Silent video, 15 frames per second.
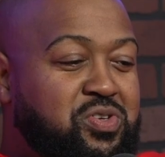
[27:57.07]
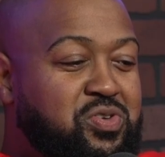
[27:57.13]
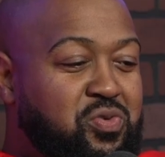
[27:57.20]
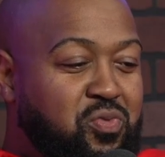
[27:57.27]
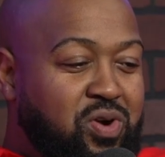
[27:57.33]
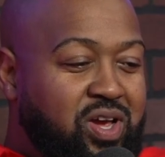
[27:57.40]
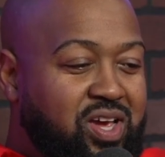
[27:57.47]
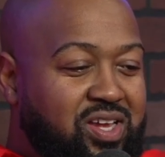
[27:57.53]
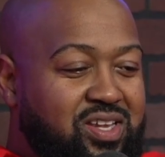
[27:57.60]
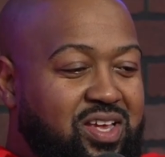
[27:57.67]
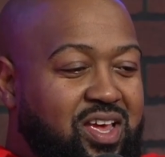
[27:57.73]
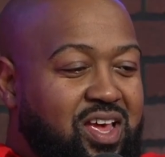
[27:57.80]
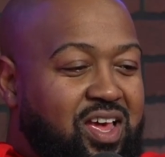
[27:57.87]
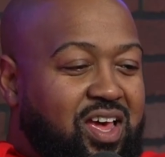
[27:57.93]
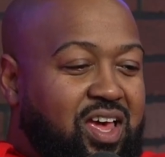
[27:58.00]
to write,
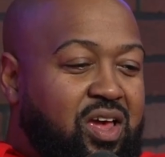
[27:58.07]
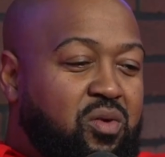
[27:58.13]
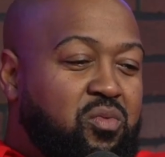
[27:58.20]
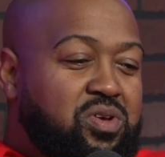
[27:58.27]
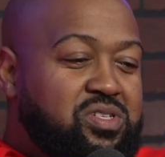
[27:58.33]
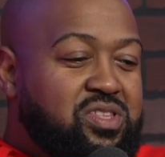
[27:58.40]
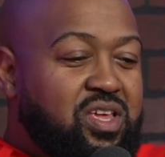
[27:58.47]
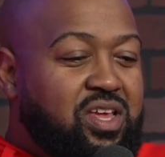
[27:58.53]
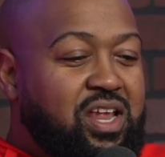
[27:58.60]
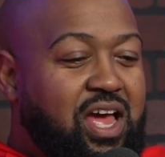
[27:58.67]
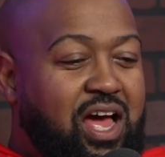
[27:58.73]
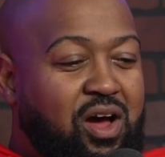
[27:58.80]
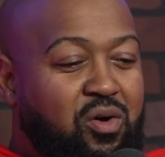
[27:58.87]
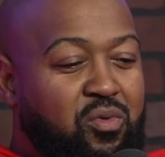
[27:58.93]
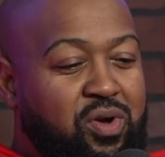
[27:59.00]
and was then
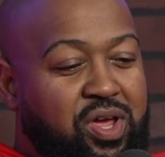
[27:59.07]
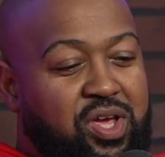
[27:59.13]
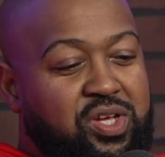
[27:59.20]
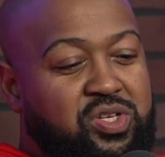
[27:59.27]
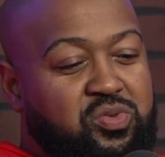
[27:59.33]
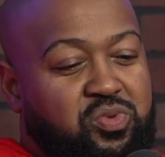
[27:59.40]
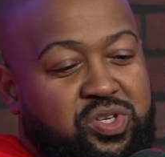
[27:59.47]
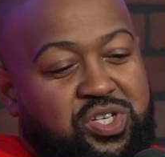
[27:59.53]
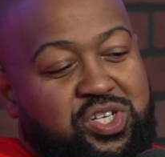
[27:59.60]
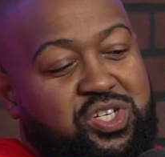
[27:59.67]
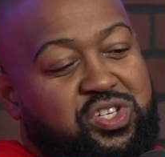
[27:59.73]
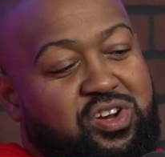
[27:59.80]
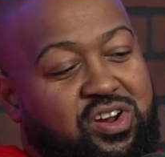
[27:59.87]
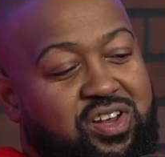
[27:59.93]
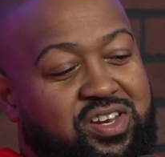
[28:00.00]
outraged when she
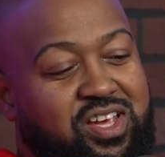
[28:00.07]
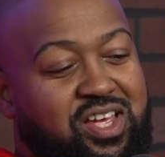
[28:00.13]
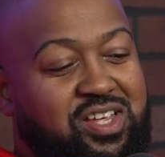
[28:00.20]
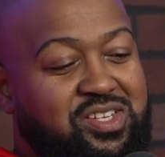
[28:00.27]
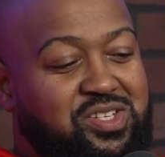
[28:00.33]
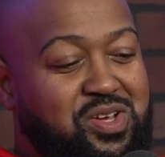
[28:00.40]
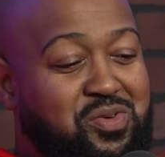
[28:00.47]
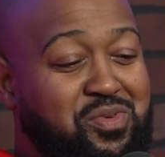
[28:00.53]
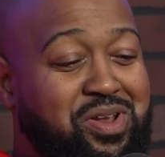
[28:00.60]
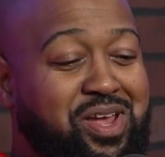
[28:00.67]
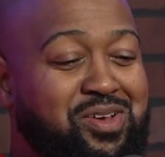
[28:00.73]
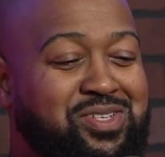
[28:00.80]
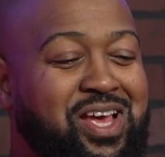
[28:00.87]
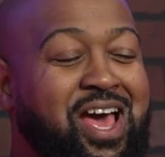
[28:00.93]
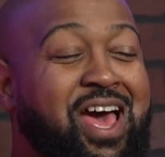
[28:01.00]
started dating someone
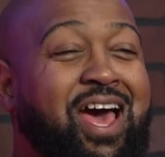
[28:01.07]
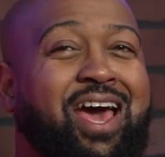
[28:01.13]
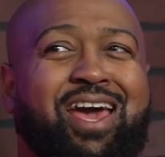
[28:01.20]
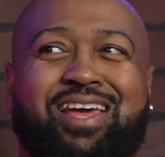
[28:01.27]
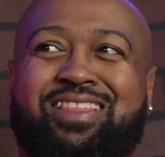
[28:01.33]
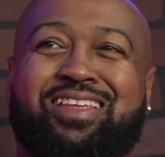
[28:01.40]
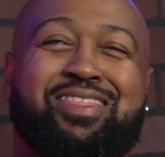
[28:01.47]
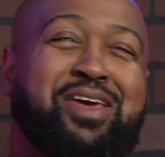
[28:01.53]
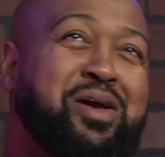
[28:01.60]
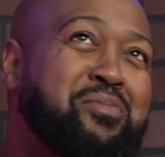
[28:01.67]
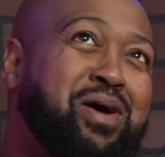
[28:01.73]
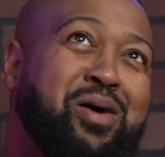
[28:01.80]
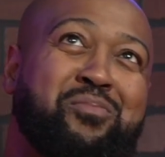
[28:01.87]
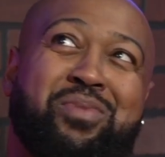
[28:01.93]
else. Hey, the thing about